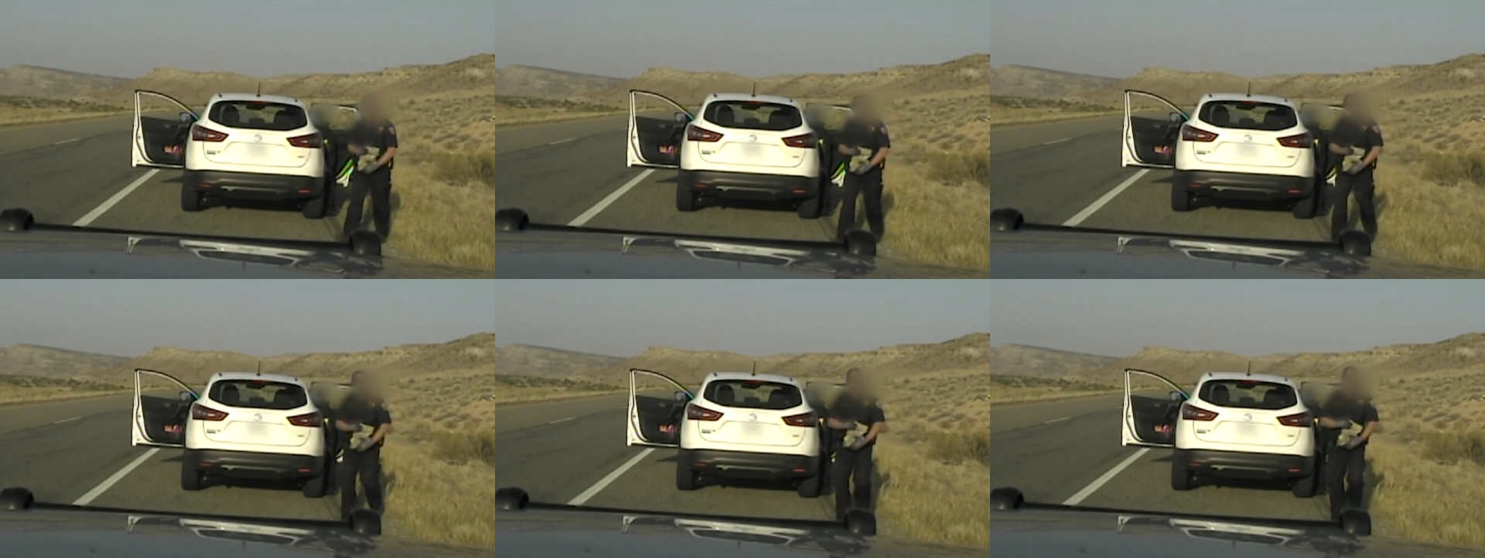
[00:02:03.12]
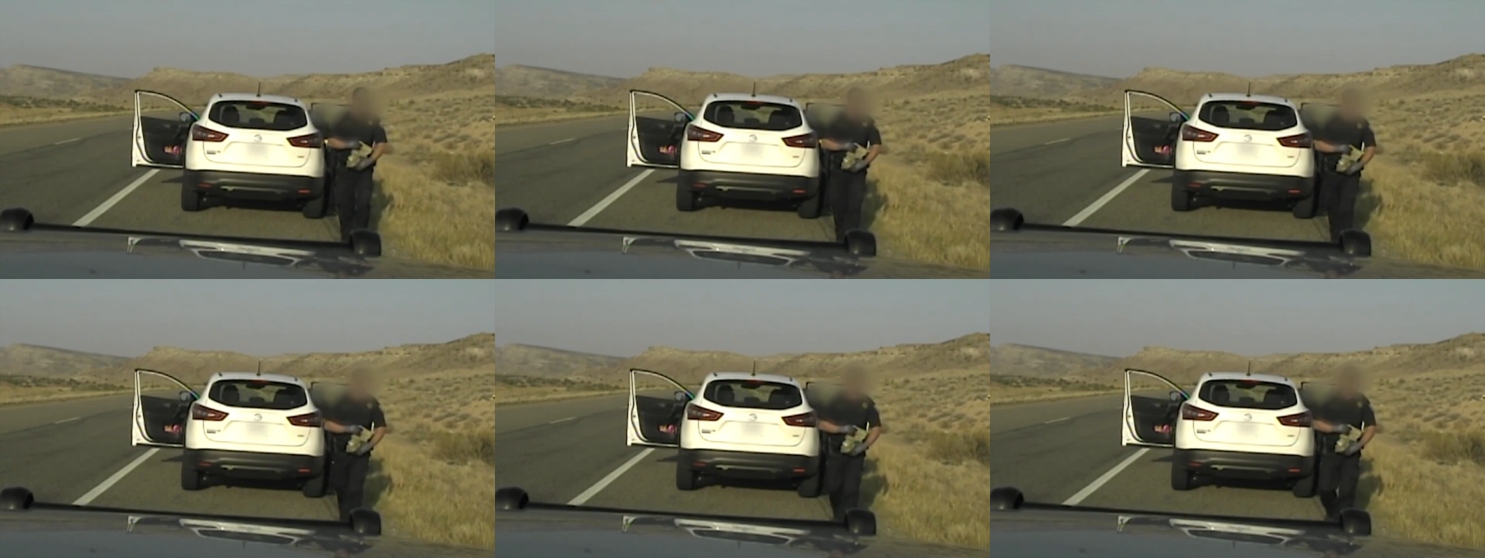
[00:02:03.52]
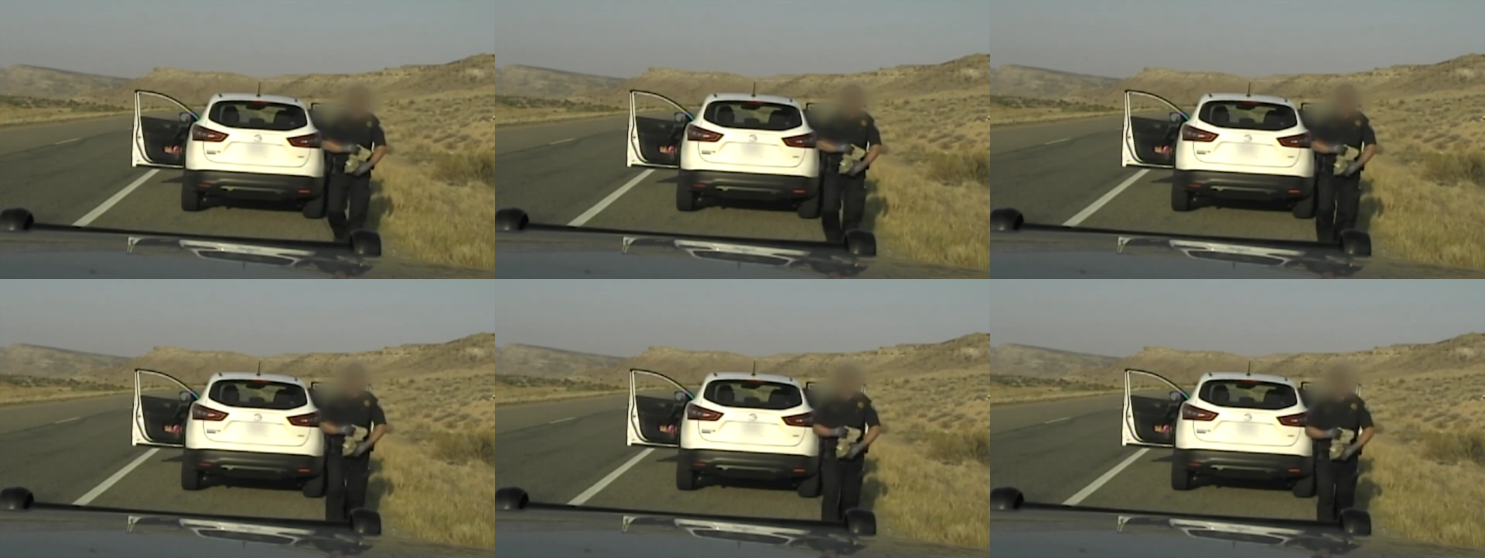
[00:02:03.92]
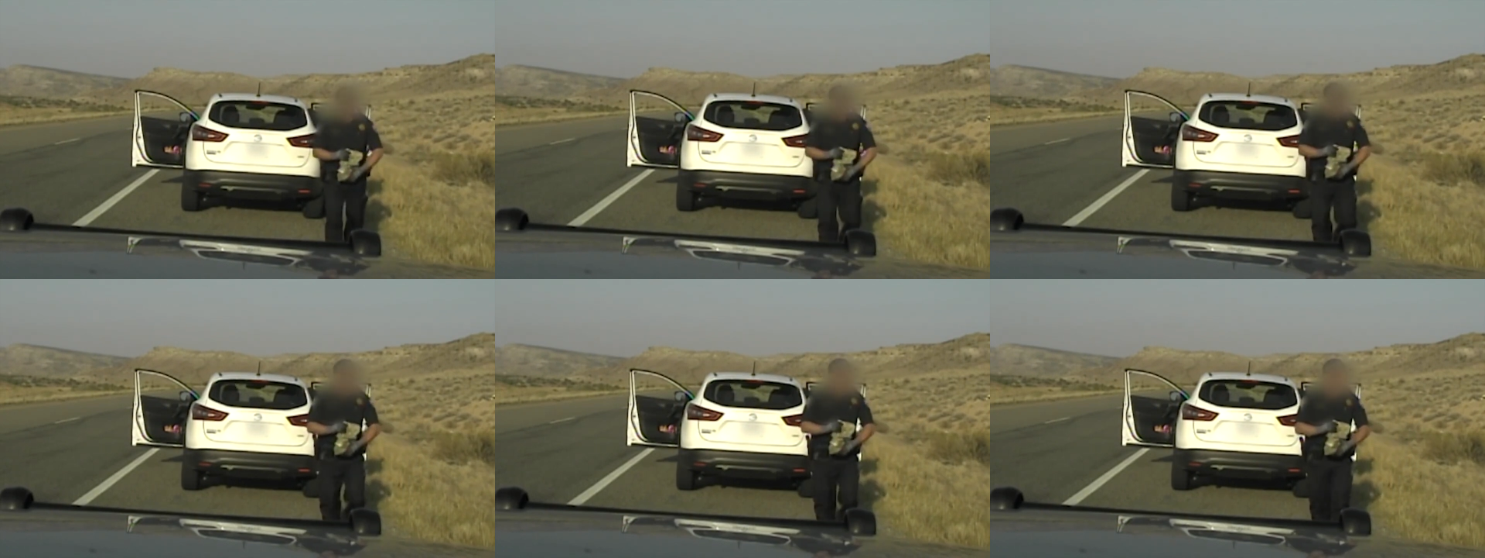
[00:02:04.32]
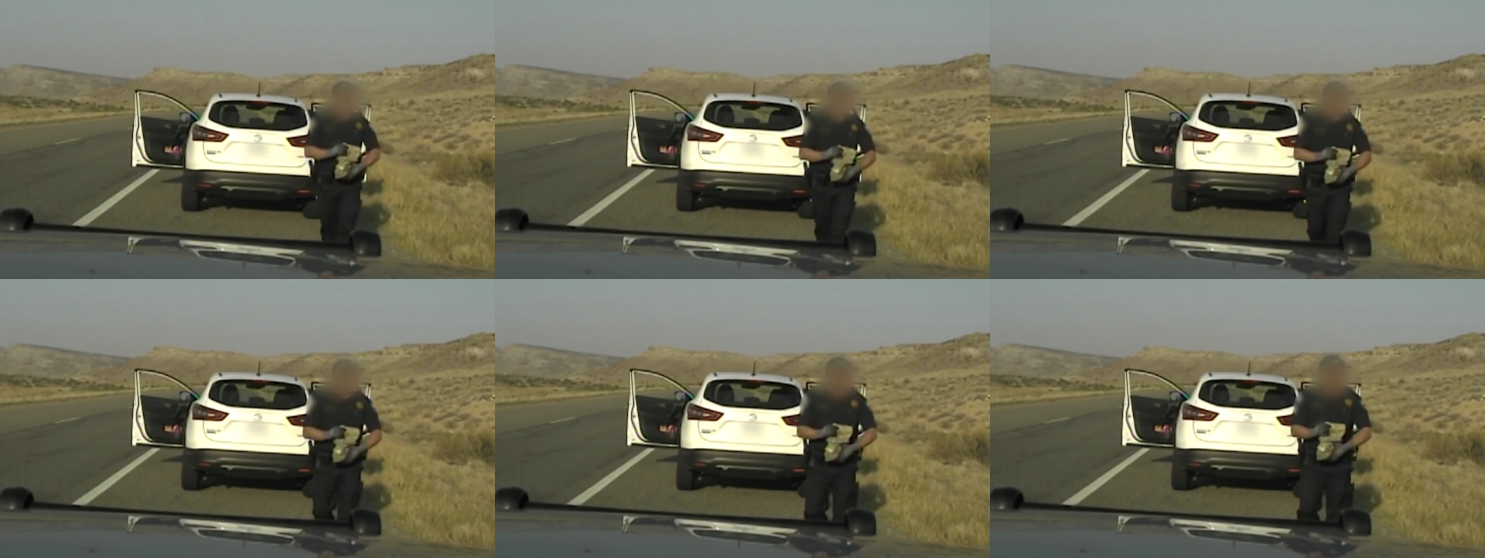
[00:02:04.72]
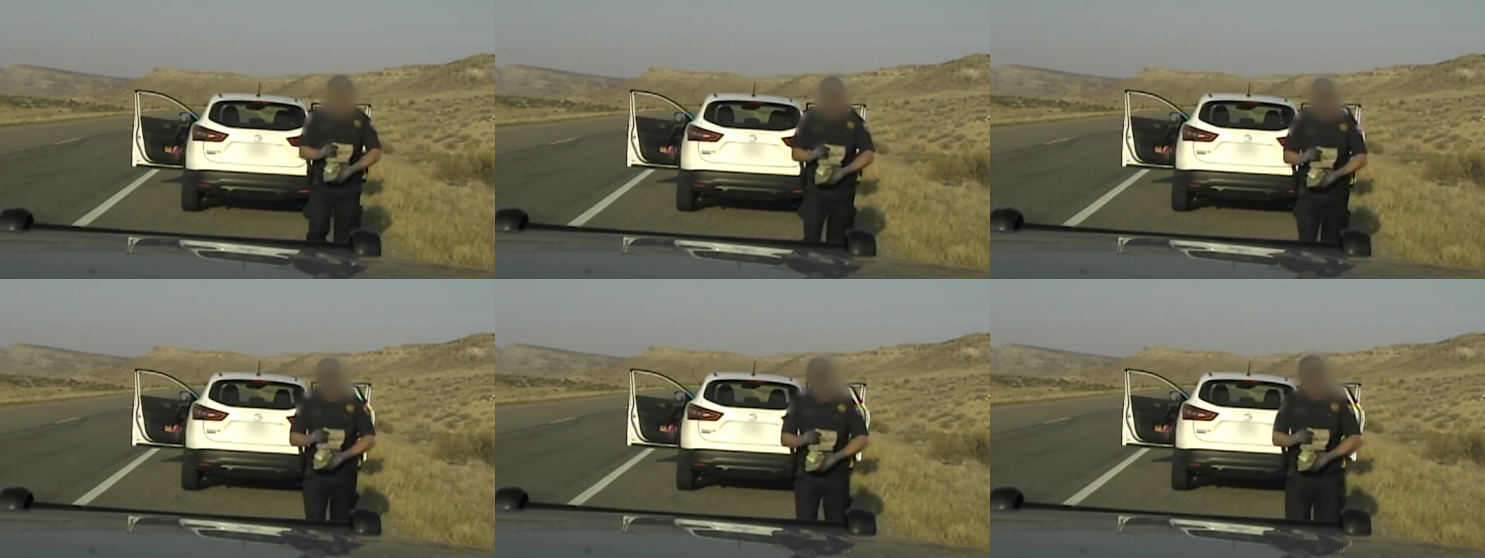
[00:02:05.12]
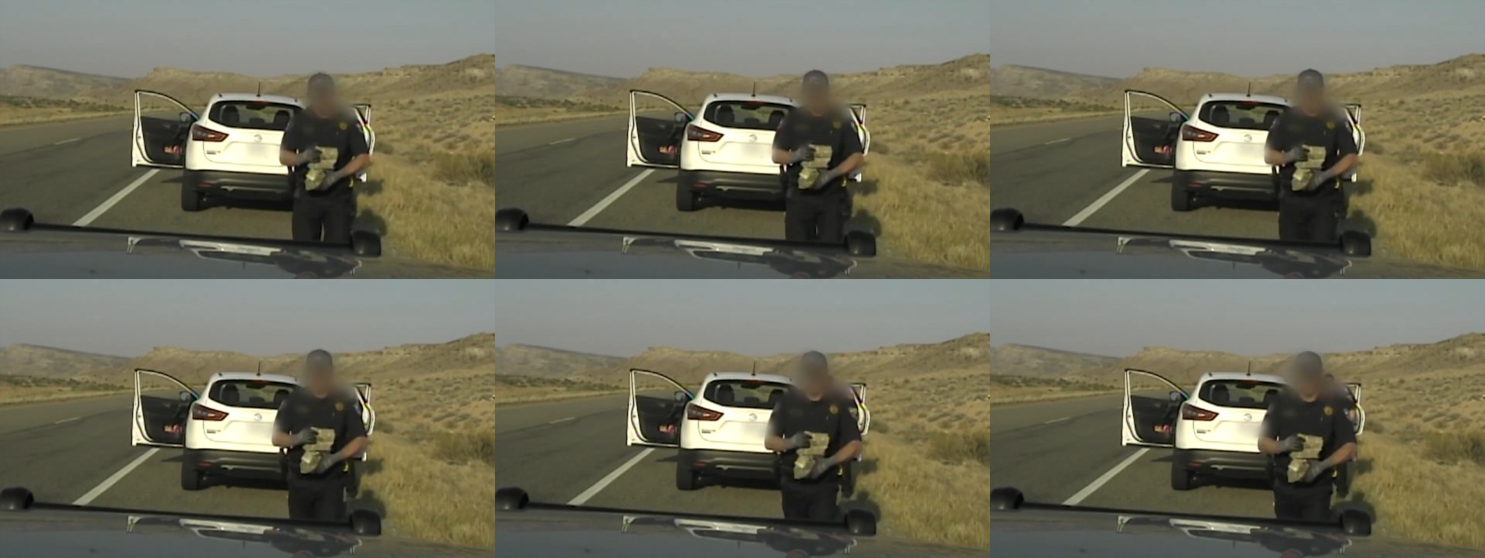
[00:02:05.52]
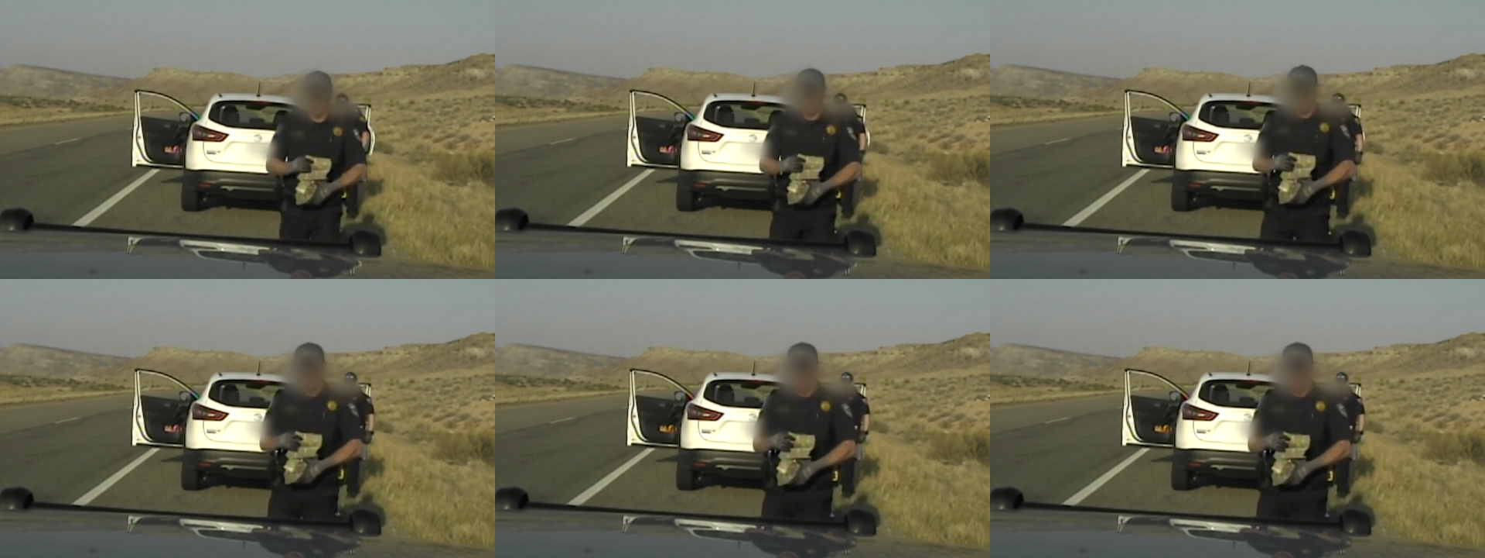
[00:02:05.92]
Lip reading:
(no speaker visible)